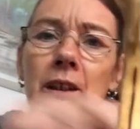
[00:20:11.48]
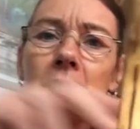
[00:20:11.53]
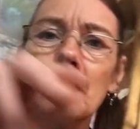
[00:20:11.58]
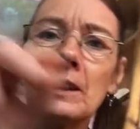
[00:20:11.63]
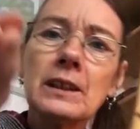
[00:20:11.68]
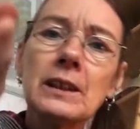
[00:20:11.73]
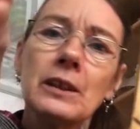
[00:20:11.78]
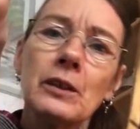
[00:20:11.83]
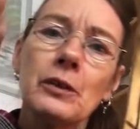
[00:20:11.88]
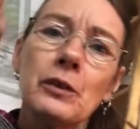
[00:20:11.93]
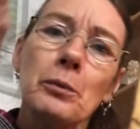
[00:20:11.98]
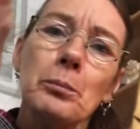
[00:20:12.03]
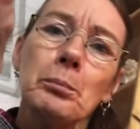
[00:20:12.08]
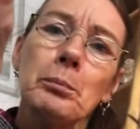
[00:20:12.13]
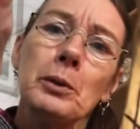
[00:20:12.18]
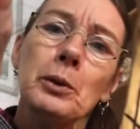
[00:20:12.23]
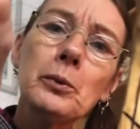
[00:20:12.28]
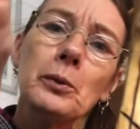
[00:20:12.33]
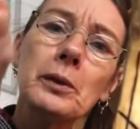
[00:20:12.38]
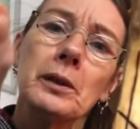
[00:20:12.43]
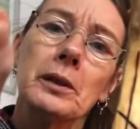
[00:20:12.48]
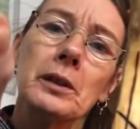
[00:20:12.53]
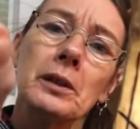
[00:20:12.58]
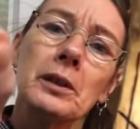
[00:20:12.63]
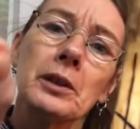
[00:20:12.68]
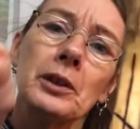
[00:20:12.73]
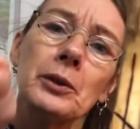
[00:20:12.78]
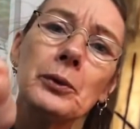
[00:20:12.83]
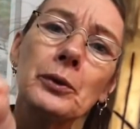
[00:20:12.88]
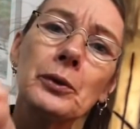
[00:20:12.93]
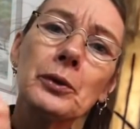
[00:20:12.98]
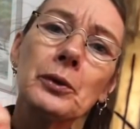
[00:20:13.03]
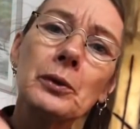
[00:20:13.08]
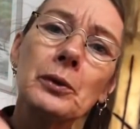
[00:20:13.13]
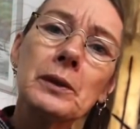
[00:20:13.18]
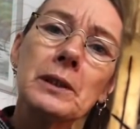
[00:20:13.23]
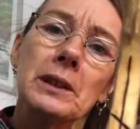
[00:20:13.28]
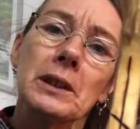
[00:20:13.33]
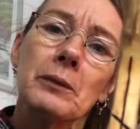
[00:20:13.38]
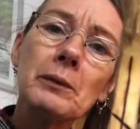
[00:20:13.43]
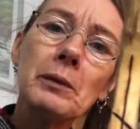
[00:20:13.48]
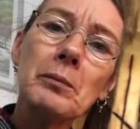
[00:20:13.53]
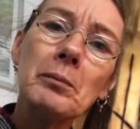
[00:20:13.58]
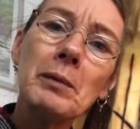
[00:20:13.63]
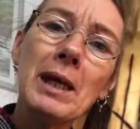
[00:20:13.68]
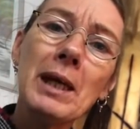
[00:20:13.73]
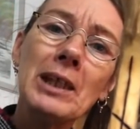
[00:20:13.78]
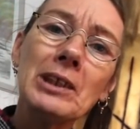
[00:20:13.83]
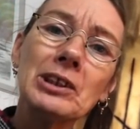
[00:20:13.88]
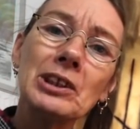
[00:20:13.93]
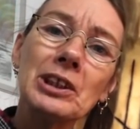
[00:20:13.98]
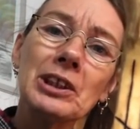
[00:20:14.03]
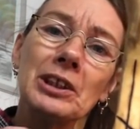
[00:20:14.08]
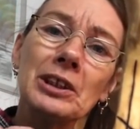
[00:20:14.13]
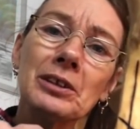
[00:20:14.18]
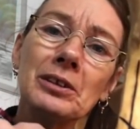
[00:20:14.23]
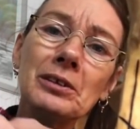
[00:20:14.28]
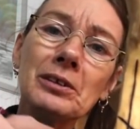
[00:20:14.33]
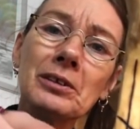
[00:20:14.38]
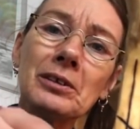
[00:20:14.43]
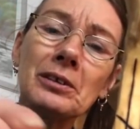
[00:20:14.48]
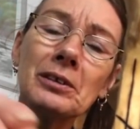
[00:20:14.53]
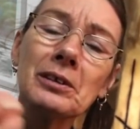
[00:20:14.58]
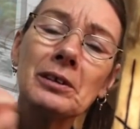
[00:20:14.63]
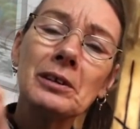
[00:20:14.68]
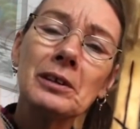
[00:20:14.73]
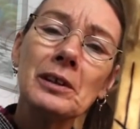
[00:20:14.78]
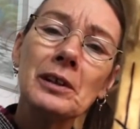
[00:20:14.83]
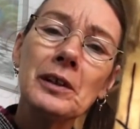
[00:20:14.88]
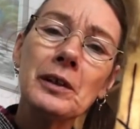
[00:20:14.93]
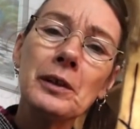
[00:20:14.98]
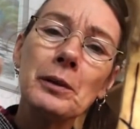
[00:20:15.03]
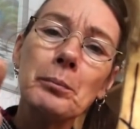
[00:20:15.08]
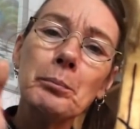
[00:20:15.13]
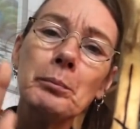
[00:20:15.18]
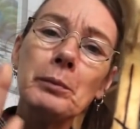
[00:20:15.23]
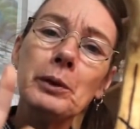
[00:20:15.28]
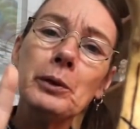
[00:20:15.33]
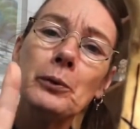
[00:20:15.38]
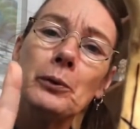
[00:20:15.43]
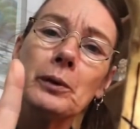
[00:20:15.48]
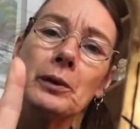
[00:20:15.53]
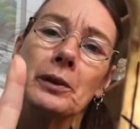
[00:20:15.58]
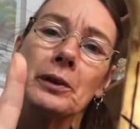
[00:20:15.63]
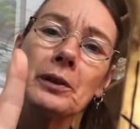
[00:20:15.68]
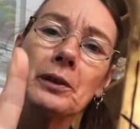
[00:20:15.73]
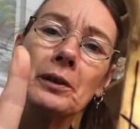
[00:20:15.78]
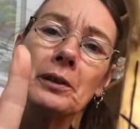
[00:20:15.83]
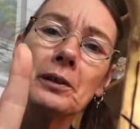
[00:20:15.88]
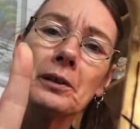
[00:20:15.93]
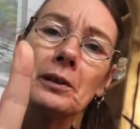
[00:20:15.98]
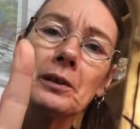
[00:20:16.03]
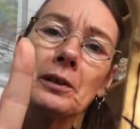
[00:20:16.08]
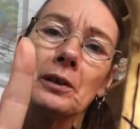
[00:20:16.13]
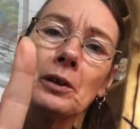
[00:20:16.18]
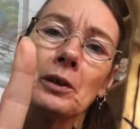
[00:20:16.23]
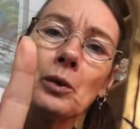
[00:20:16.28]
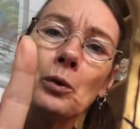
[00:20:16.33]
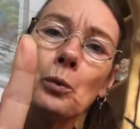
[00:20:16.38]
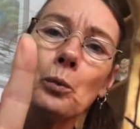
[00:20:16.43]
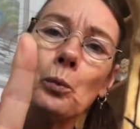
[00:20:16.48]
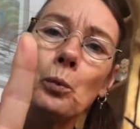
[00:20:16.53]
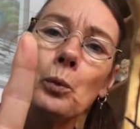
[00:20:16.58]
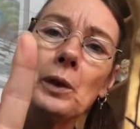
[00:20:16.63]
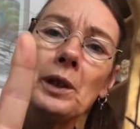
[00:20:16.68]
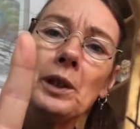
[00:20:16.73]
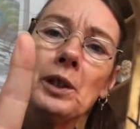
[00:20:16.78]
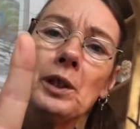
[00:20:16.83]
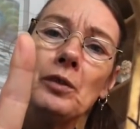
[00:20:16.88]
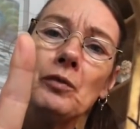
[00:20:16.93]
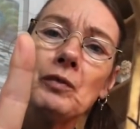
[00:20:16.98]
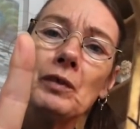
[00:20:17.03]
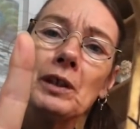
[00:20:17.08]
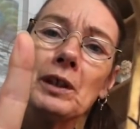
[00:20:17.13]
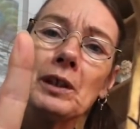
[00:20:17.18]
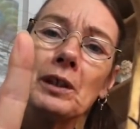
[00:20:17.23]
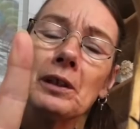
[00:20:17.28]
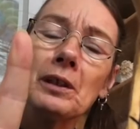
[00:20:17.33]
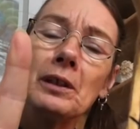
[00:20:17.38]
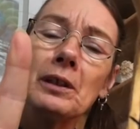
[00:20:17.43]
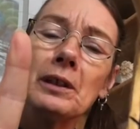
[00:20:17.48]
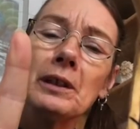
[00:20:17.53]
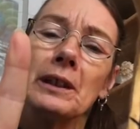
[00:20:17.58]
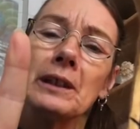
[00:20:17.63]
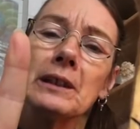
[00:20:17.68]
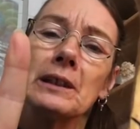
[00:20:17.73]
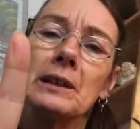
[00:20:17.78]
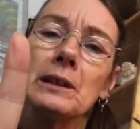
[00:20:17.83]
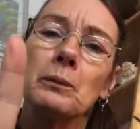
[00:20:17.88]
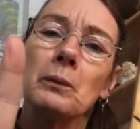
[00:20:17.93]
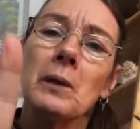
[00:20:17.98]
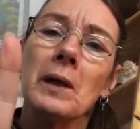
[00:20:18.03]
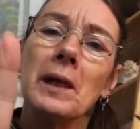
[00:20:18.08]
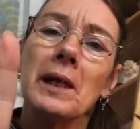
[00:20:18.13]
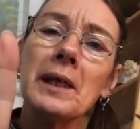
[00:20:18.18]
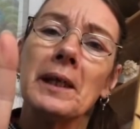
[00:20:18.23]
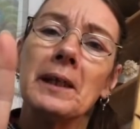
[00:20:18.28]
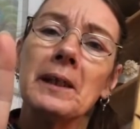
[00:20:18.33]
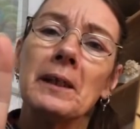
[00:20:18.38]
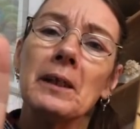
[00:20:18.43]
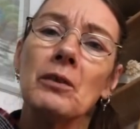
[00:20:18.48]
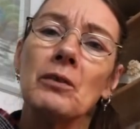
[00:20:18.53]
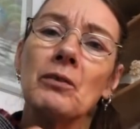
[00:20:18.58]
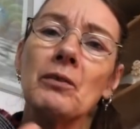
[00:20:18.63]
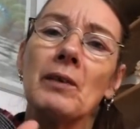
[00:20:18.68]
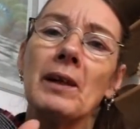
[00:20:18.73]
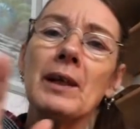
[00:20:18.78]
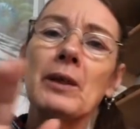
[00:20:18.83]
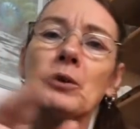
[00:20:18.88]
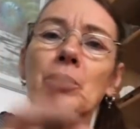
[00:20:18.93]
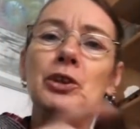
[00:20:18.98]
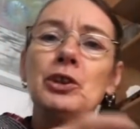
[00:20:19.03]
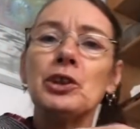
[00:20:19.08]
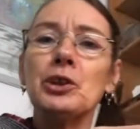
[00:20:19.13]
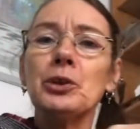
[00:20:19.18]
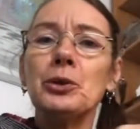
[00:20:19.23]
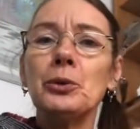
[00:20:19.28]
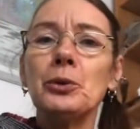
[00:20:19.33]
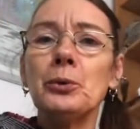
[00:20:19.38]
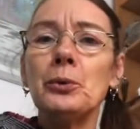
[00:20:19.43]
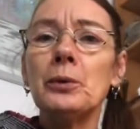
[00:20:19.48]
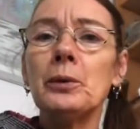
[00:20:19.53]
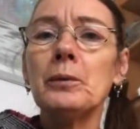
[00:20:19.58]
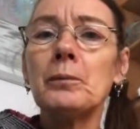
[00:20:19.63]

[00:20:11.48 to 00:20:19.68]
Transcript: So the muin, you can also imagine the muin weaving its way around you